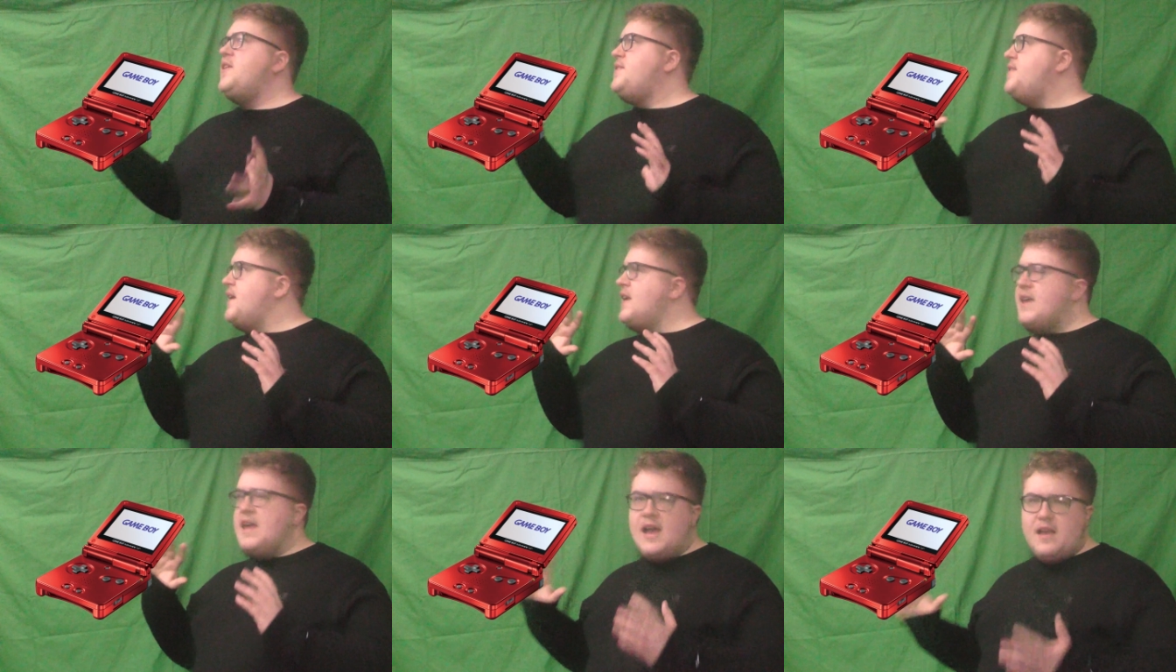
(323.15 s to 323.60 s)

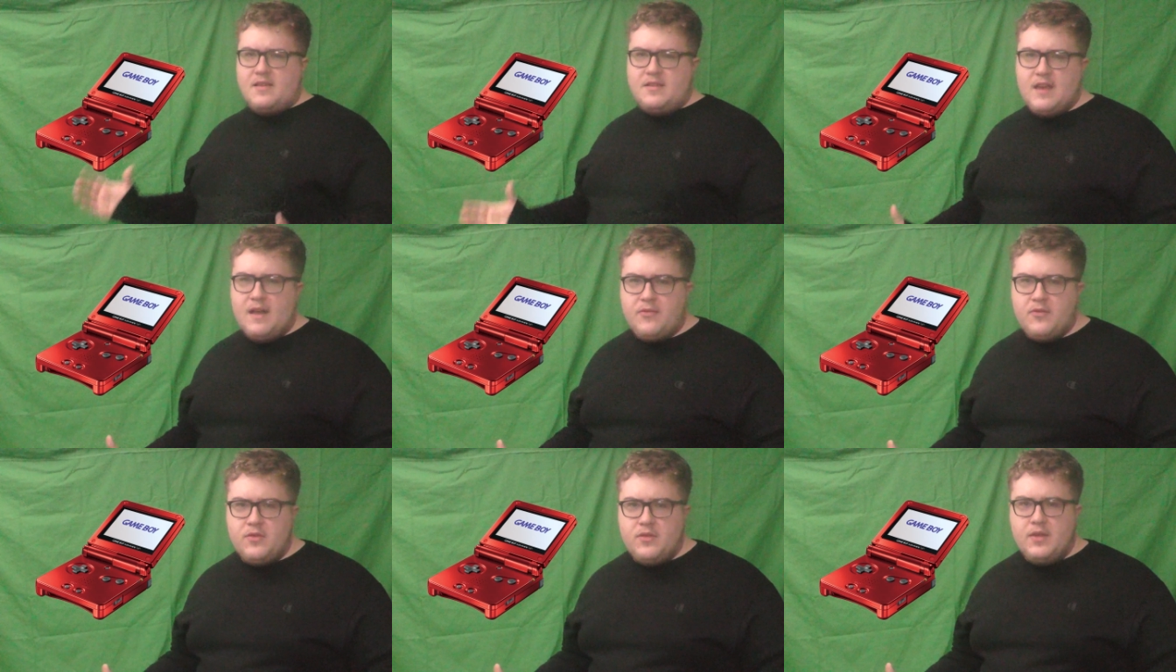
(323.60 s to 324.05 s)
DS
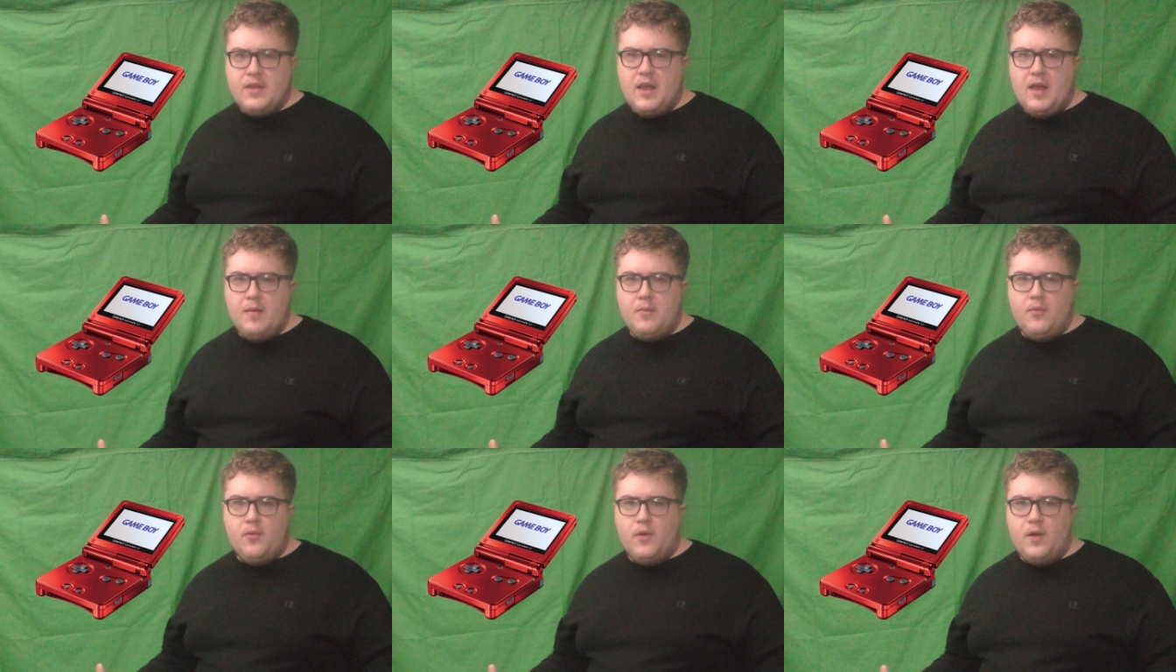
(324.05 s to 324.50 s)
after the
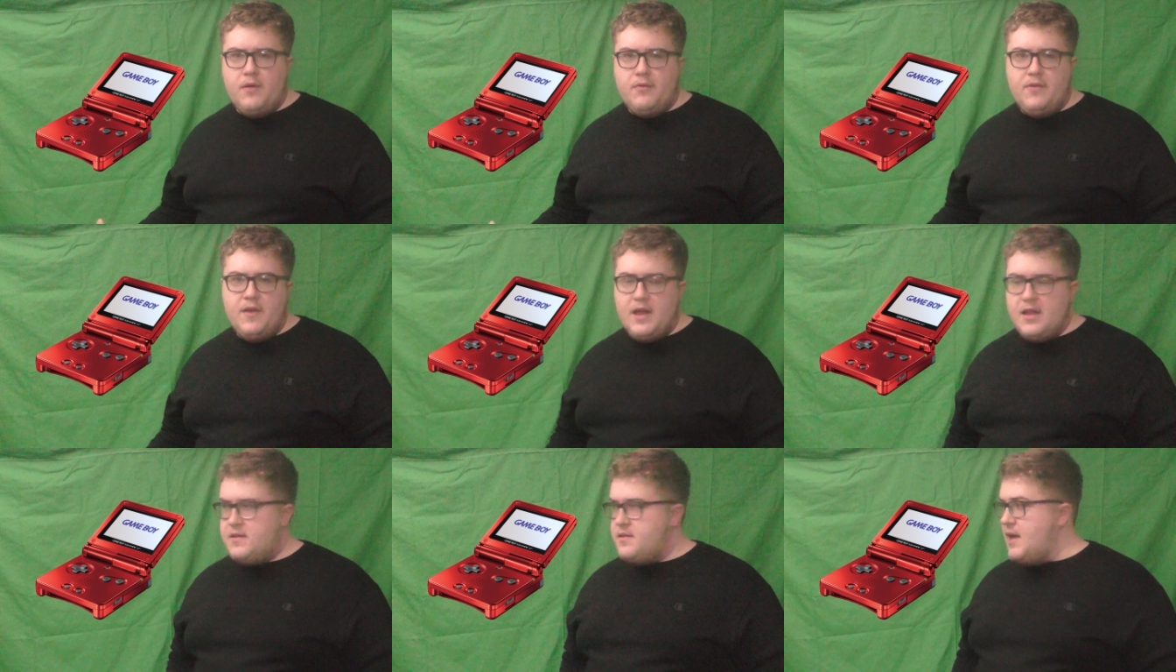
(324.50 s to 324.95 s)
Game Boy
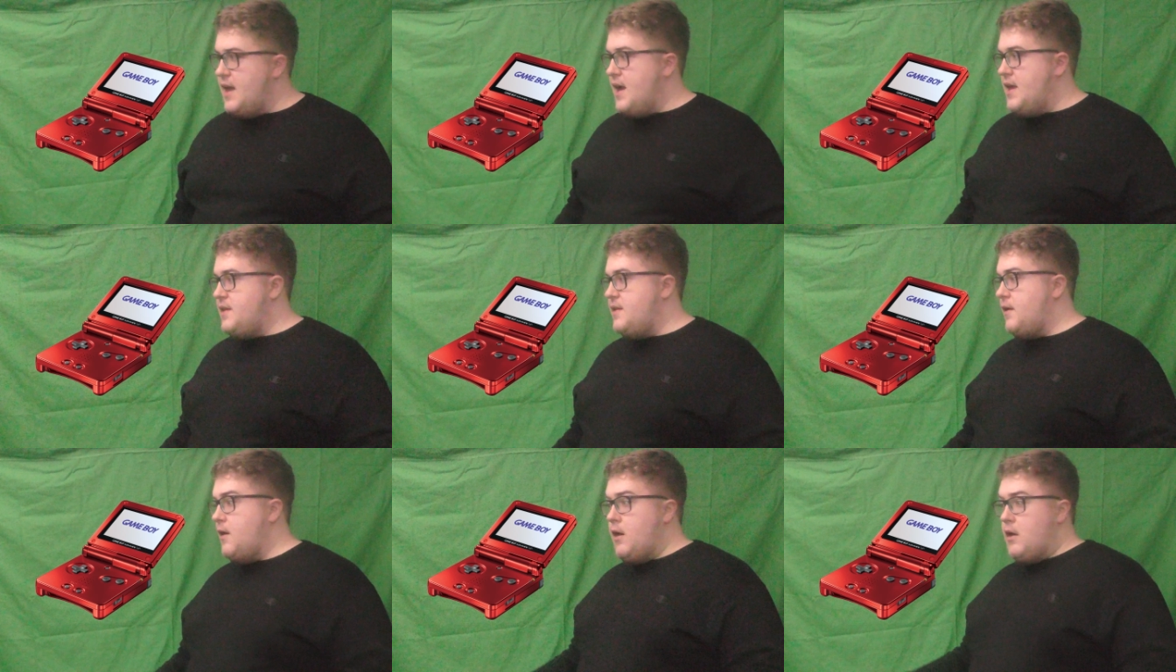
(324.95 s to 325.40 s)
Advance,
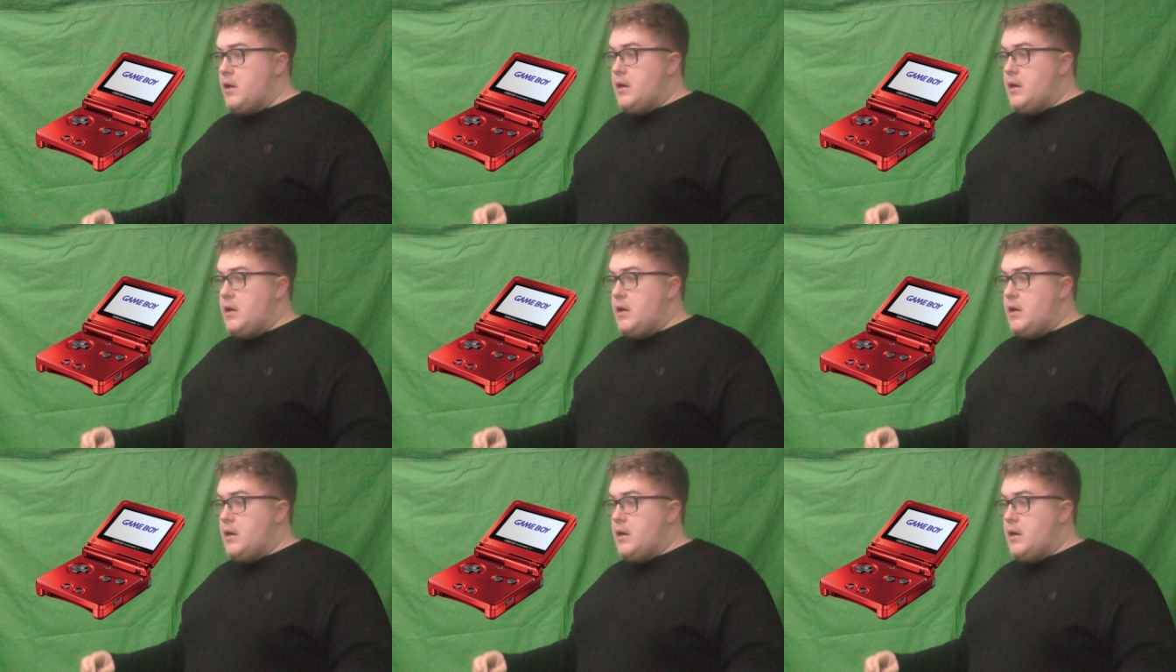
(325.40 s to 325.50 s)
and